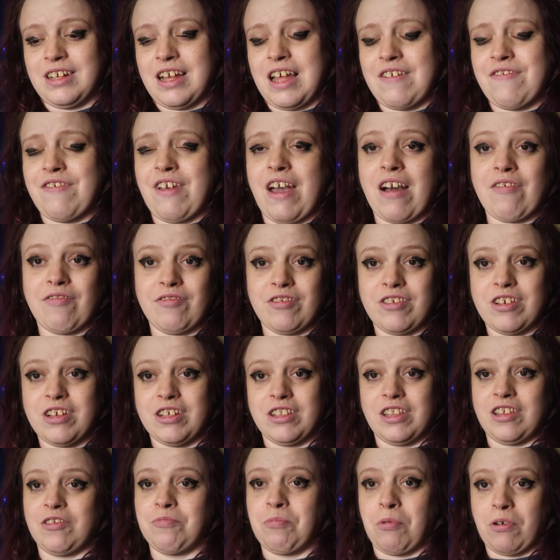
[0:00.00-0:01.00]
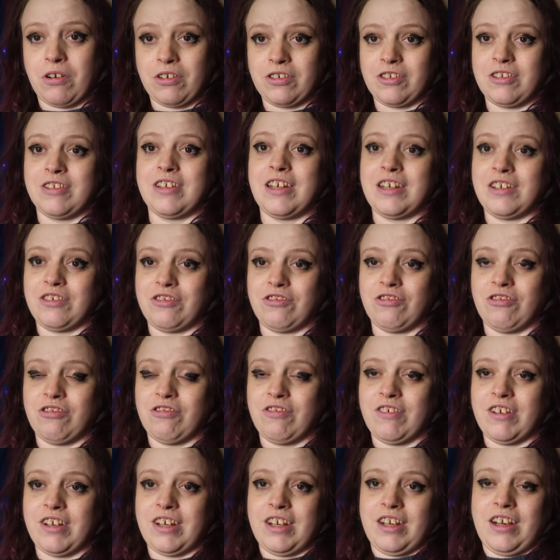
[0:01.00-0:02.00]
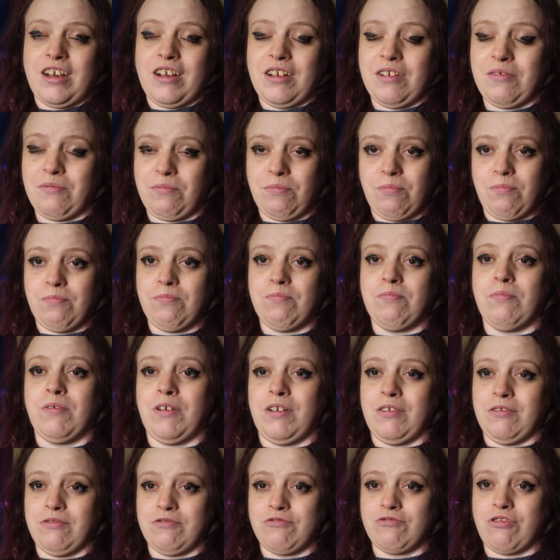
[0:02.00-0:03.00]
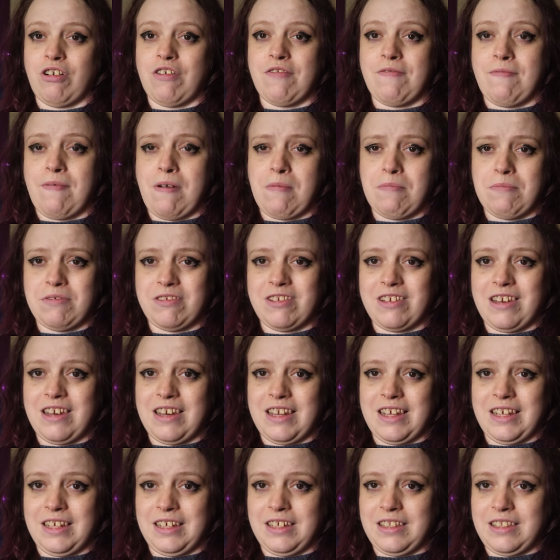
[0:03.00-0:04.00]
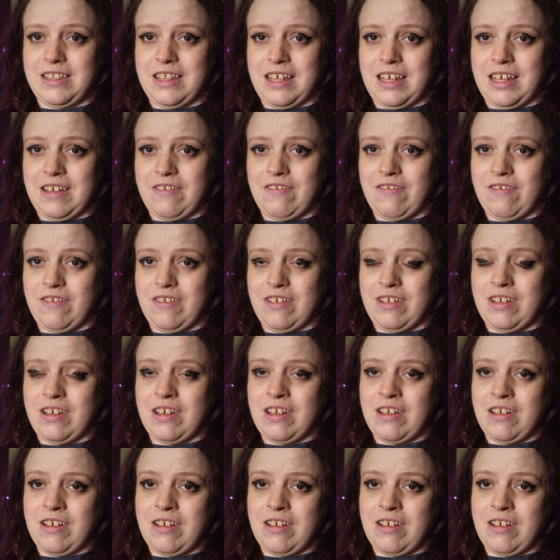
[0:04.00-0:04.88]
If you haven't heard this Boxing Day story, I will try and remember to link the